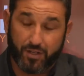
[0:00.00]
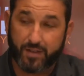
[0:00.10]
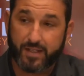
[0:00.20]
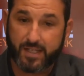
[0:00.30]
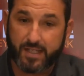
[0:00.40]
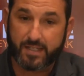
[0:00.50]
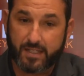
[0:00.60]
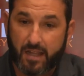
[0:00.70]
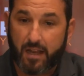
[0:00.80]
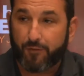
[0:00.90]
to this
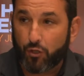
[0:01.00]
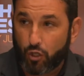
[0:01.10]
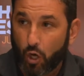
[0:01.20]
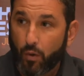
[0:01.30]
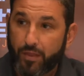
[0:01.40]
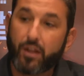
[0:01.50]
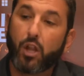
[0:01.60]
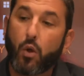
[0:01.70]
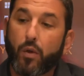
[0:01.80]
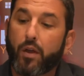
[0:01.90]
is that if you go with the
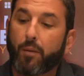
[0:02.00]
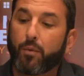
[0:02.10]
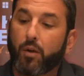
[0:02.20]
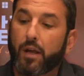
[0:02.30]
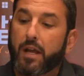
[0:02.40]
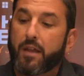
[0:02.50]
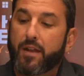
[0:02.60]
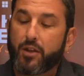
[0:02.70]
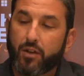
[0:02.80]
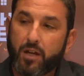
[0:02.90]
lower number,
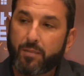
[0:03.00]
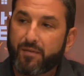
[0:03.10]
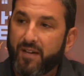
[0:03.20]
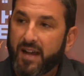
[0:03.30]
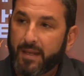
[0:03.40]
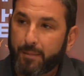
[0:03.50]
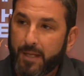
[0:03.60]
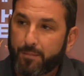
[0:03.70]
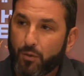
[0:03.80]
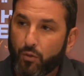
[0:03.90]
then you're going to be finding
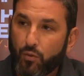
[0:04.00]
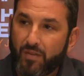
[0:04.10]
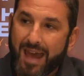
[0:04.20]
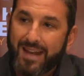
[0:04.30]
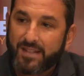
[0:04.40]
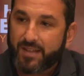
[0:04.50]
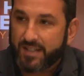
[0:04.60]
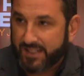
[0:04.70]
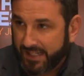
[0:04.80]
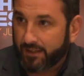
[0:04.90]
people who that is
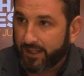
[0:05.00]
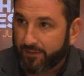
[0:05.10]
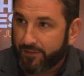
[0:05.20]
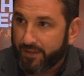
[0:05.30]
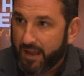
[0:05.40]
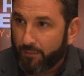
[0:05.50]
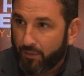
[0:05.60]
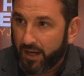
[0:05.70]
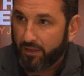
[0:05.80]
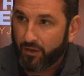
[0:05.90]
the ceiling for them,
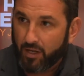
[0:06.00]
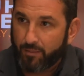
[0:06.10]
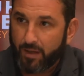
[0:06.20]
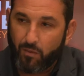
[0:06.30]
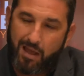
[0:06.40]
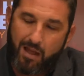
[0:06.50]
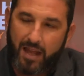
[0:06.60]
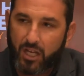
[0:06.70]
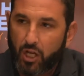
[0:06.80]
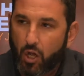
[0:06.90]
right? They're going to be, well,
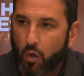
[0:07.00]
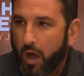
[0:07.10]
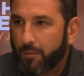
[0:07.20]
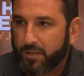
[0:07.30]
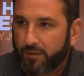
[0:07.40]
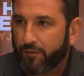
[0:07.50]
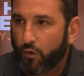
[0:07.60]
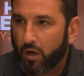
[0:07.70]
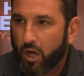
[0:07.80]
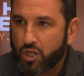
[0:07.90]
I could go up to
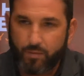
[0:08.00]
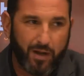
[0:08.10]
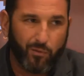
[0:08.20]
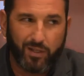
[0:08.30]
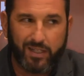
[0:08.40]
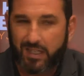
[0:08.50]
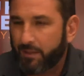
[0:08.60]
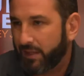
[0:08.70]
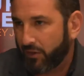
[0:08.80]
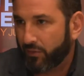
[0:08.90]
$400, but I really need
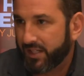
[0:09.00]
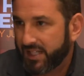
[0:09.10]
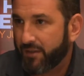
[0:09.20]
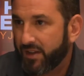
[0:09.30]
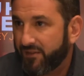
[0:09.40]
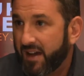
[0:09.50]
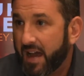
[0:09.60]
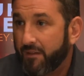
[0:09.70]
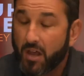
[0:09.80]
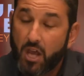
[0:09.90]
to be
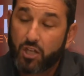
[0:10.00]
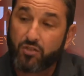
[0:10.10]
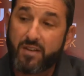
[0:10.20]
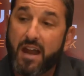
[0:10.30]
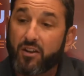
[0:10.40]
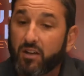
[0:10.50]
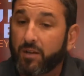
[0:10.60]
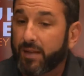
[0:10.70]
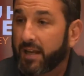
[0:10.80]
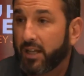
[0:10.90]
$375. So now you're going
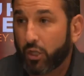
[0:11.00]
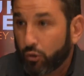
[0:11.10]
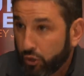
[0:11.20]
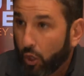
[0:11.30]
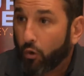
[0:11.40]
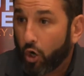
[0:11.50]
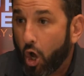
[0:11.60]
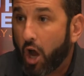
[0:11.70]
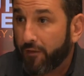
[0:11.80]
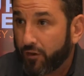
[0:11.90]
to be getting those lower
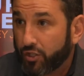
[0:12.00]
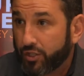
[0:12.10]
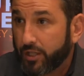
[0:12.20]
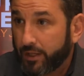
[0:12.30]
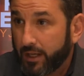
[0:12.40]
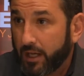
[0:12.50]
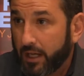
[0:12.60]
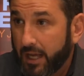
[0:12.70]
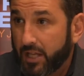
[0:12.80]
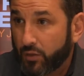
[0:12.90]
offers
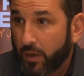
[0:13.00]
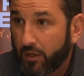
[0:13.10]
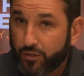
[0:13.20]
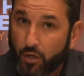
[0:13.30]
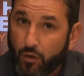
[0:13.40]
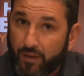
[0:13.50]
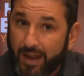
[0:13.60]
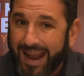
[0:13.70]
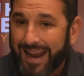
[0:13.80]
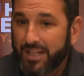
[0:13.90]
as well. So if
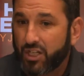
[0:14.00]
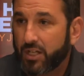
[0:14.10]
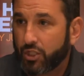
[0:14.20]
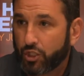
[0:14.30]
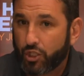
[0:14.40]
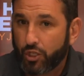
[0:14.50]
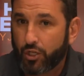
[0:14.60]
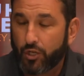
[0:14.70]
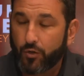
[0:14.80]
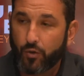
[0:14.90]
an agent is
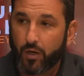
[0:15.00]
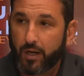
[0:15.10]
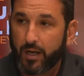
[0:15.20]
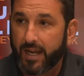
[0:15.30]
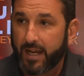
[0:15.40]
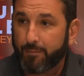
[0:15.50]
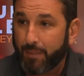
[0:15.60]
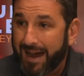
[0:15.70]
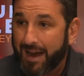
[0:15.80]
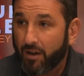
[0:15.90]
good or a
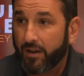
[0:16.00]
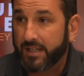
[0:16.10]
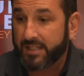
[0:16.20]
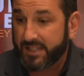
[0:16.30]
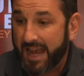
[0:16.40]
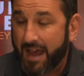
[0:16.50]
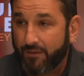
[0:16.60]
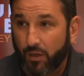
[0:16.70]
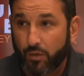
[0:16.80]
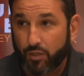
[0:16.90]
buyer is
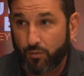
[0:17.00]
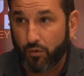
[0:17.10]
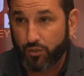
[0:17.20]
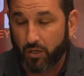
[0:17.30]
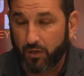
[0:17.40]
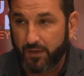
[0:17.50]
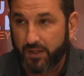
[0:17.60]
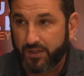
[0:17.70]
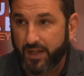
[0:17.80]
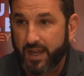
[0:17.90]
savvy, which most are
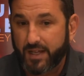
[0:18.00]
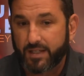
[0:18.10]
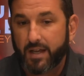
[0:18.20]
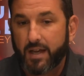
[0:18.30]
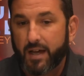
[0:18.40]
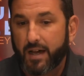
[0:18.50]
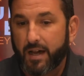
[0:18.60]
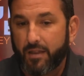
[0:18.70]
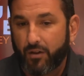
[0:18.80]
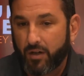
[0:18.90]
these days,
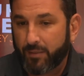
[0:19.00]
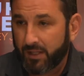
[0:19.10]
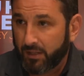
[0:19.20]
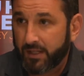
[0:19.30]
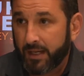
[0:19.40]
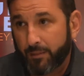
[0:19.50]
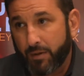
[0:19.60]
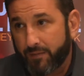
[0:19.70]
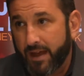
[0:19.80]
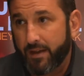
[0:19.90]
they're going to be looking
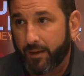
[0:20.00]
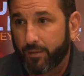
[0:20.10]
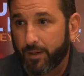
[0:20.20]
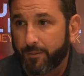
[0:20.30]
above that number.